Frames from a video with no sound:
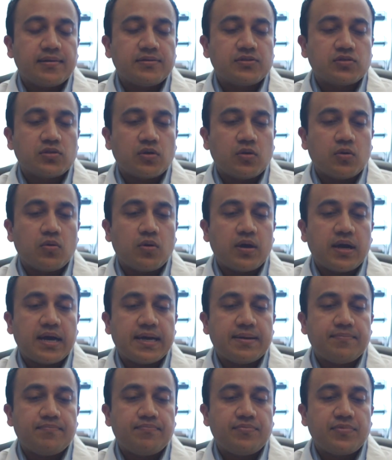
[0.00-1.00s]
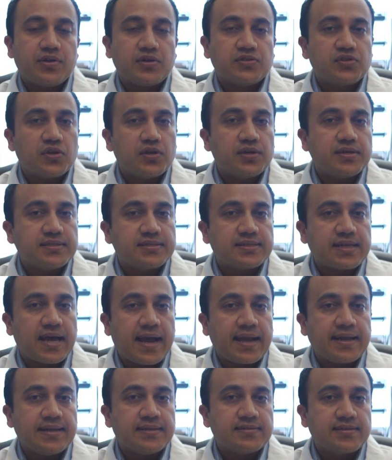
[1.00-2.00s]
There are certain
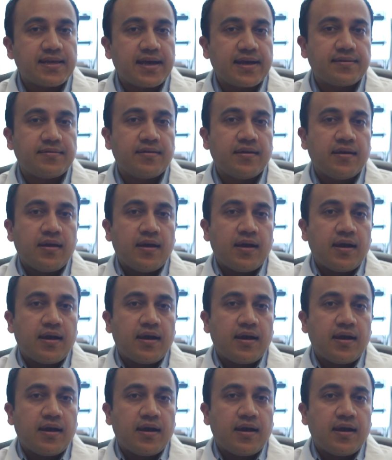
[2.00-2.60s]
signs that